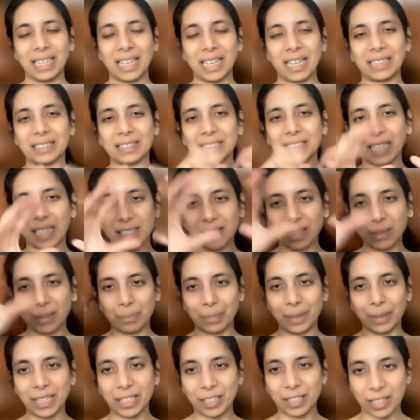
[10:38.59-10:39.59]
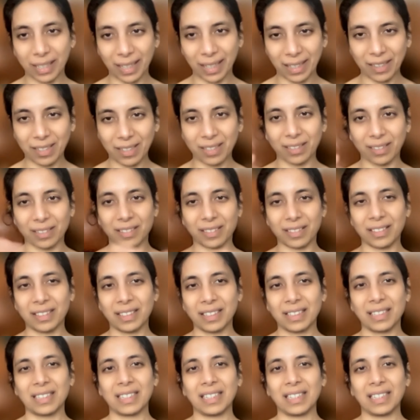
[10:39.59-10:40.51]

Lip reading: and that's a big tensor.